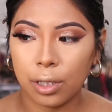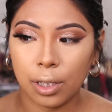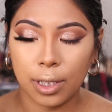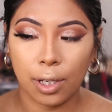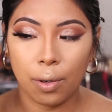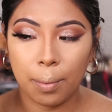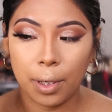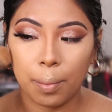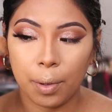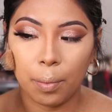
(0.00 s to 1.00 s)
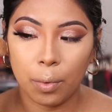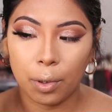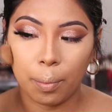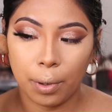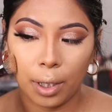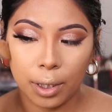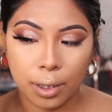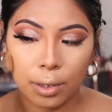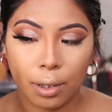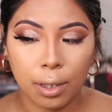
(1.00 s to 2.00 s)
because I know I'm going to put more
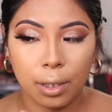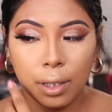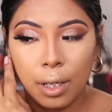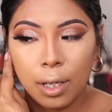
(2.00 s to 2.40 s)
products on.